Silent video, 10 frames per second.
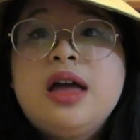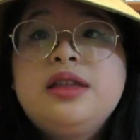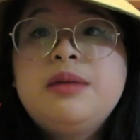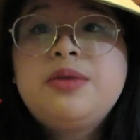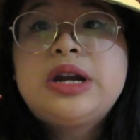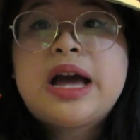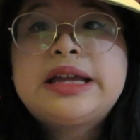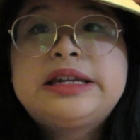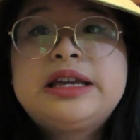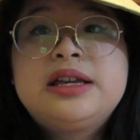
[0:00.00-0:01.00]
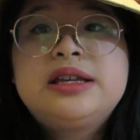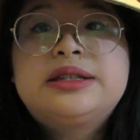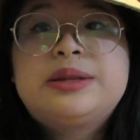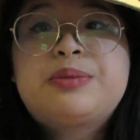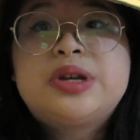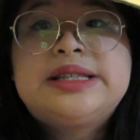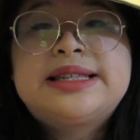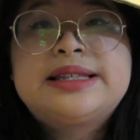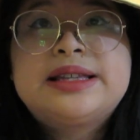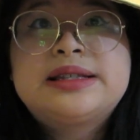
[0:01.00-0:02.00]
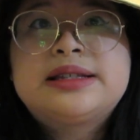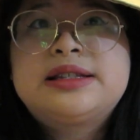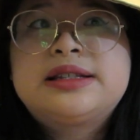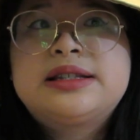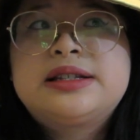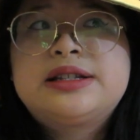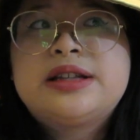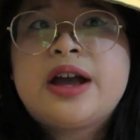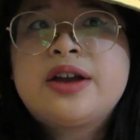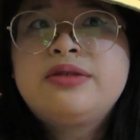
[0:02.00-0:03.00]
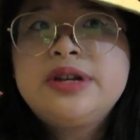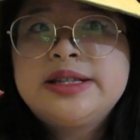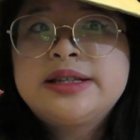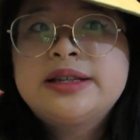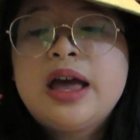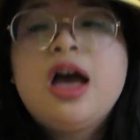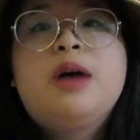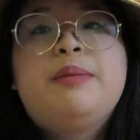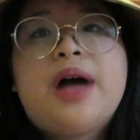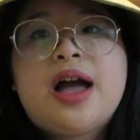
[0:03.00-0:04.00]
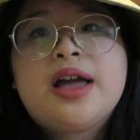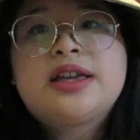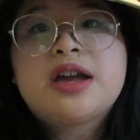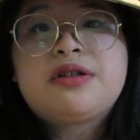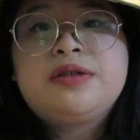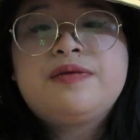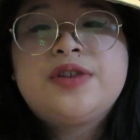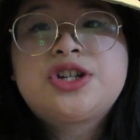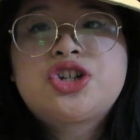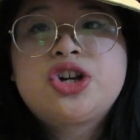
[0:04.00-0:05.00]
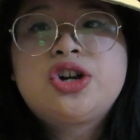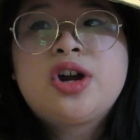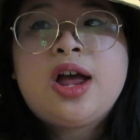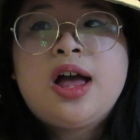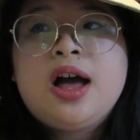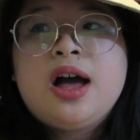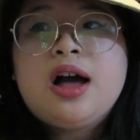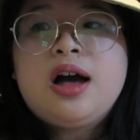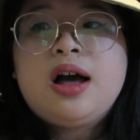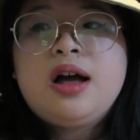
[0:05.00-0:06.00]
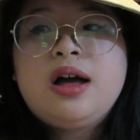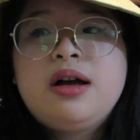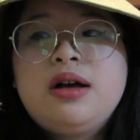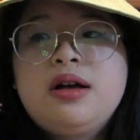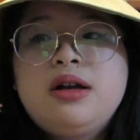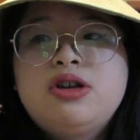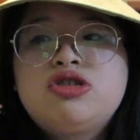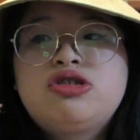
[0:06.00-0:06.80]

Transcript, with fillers: Number nine is The Princess Diarist by Carrie Fisher. Uh,